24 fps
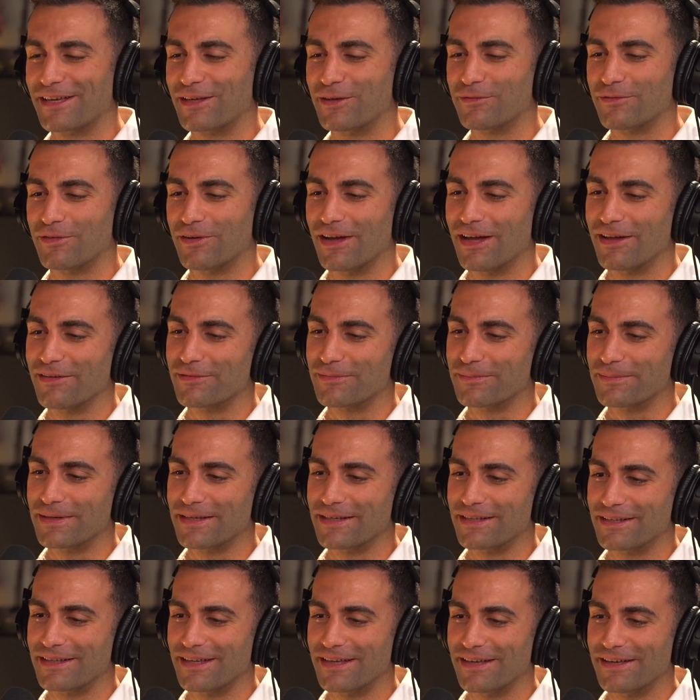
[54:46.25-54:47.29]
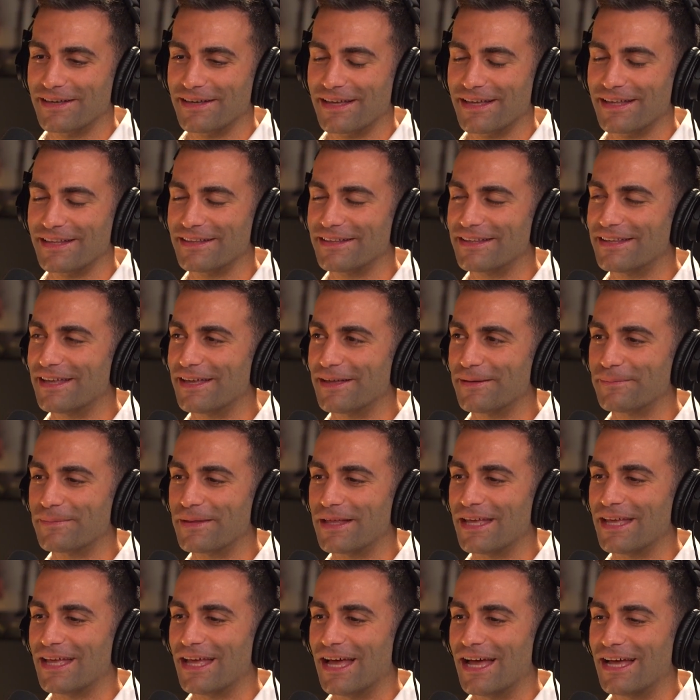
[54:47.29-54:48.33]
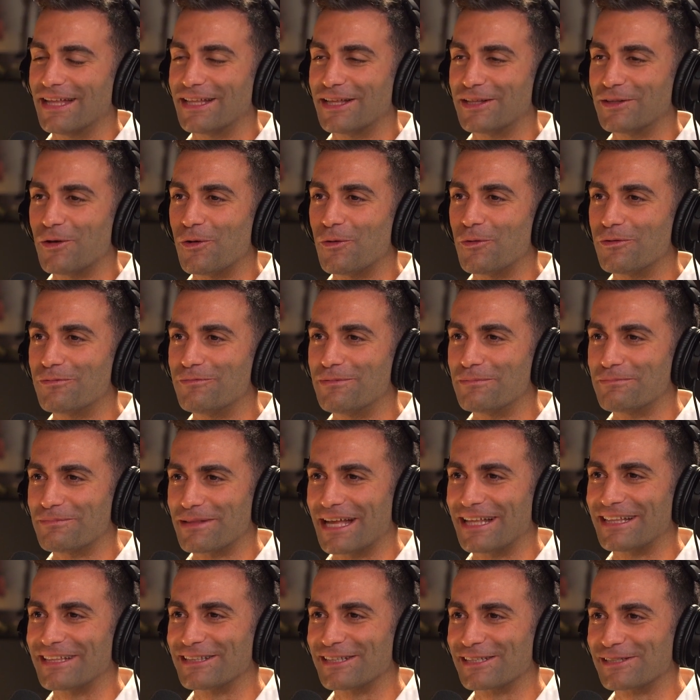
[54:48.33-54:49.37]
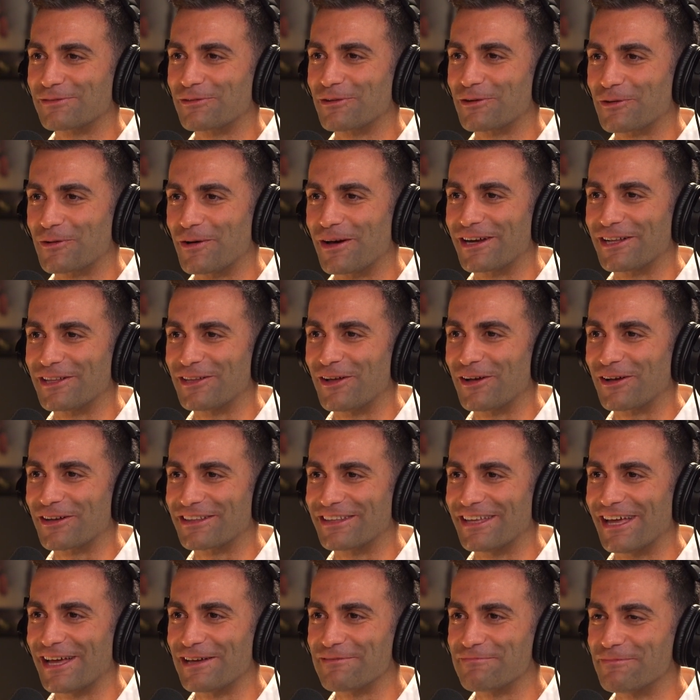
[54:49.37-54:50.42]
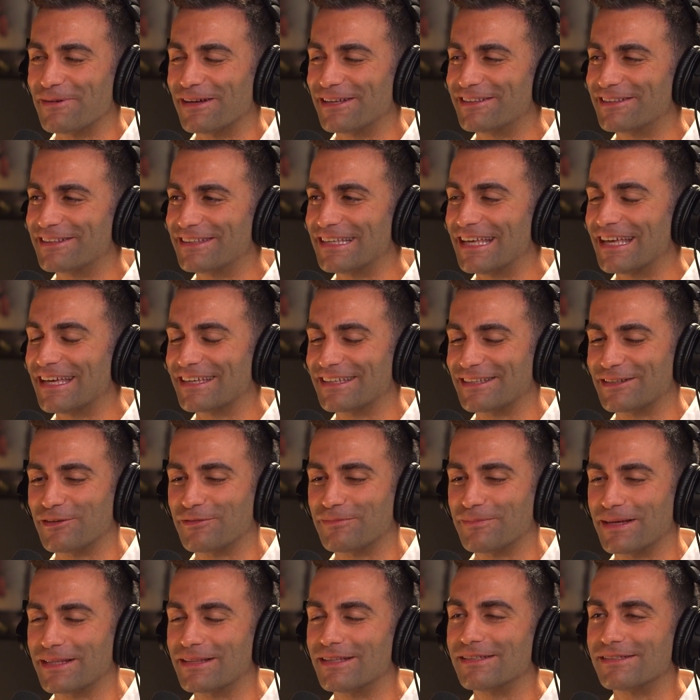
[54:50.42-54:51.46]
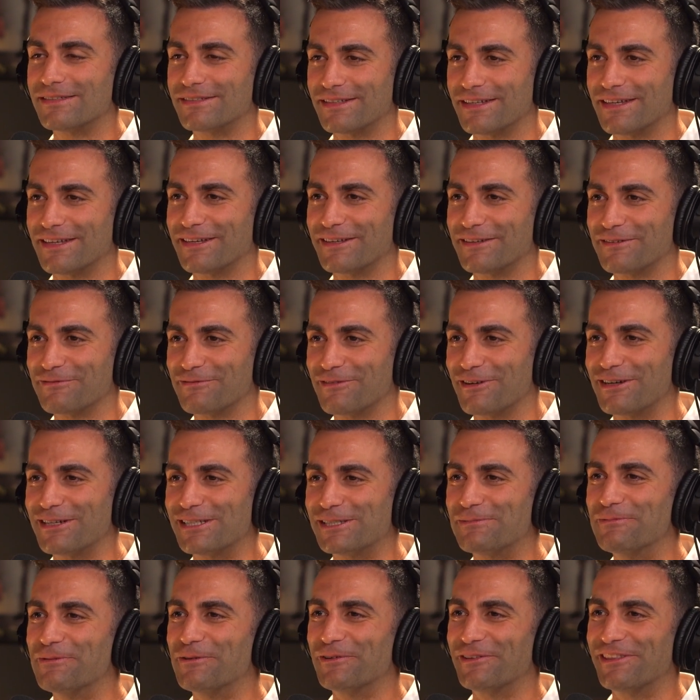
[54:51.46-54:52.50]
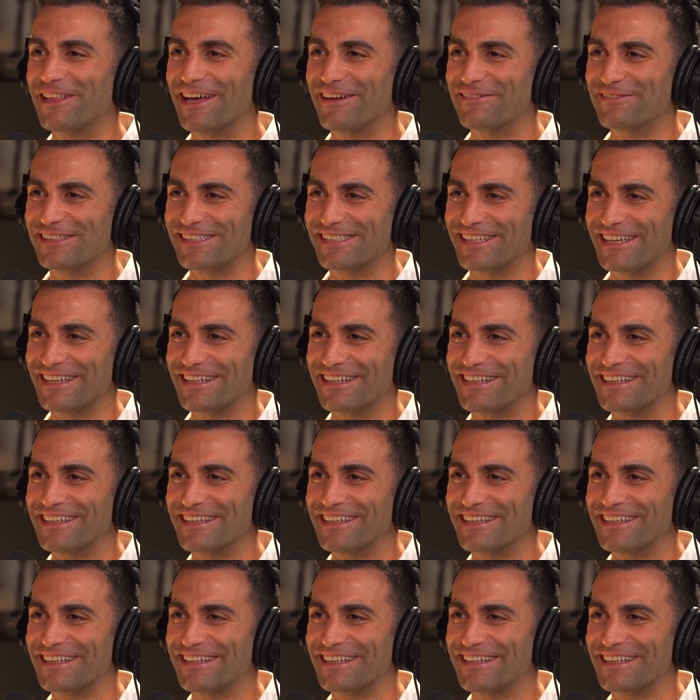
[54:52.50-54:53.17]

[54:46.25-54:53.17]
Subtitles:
you for having me. Yeah. And I know we've been planning this for quite a long time, but yeah, you've made this very smooth, I have to say.